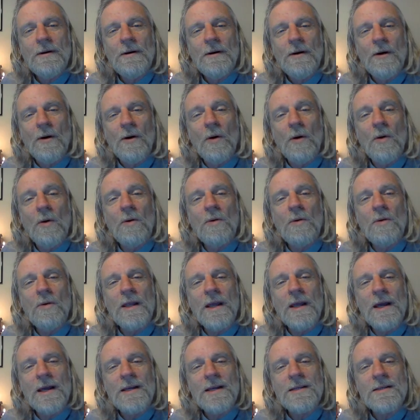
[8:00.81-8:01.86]
Oh
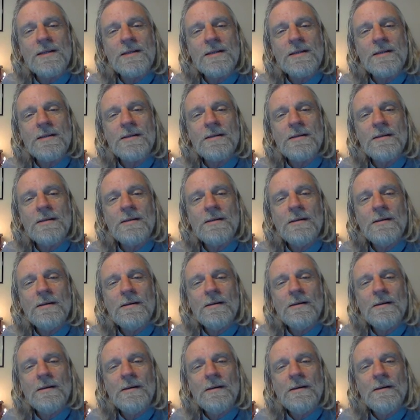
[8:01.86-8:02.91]
yes.
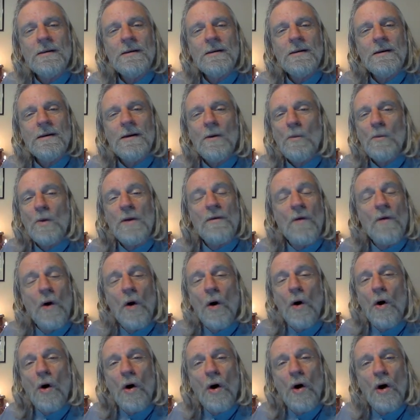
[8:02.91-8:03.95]
We've
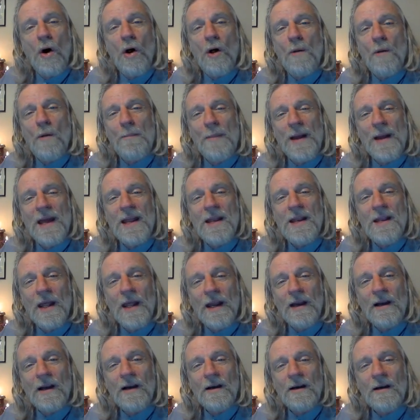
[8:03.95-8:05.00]
all been
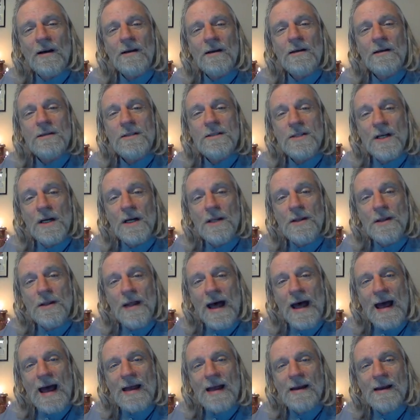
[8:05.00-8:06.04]
there, done
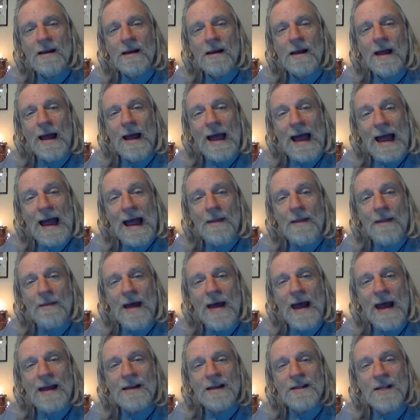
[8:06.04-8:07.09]
that, had
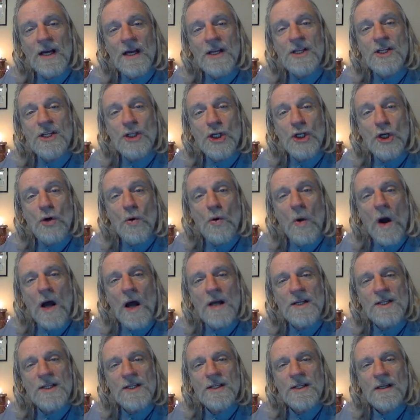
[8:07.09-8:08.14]
that done to
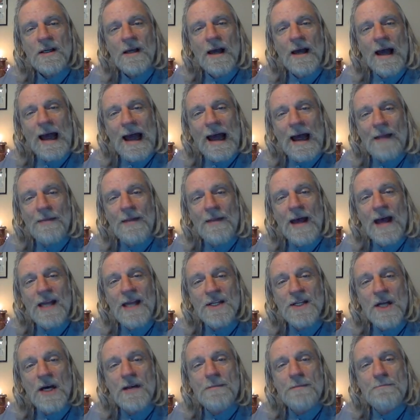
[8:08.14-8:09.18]
us, had
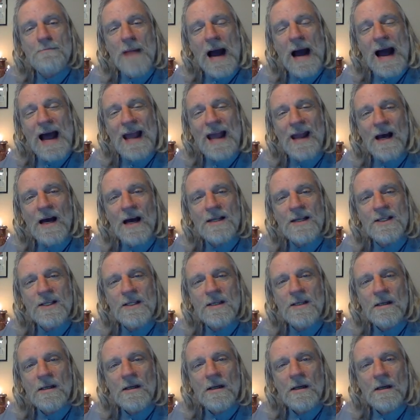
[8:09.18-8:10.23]
that done by
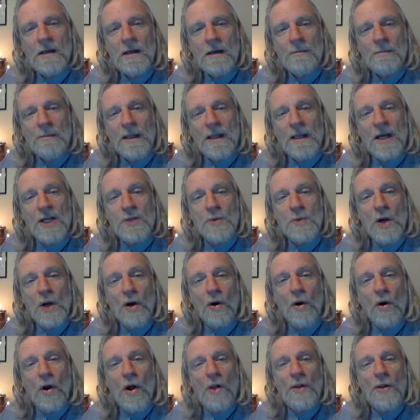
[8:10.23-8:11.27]
us, because we are
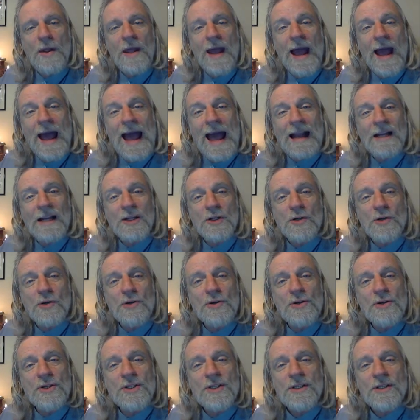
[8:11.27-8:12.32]
all the
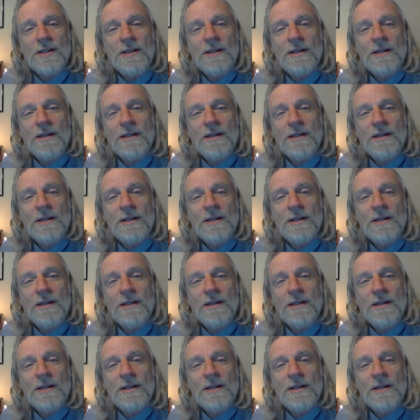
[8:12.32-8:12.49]
actors